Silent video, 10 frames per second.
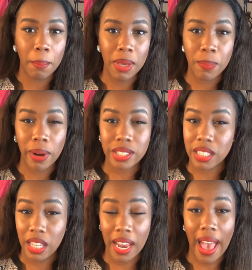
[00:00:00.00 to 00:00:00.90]
Me
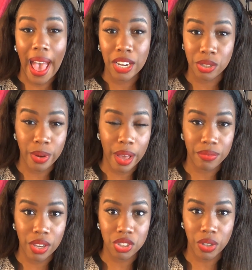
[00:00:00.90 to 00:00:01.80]
personally, I do have
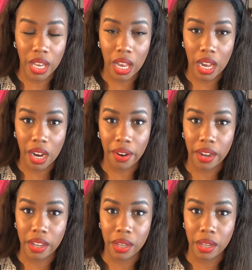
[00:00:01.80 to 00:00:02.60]
facial hair,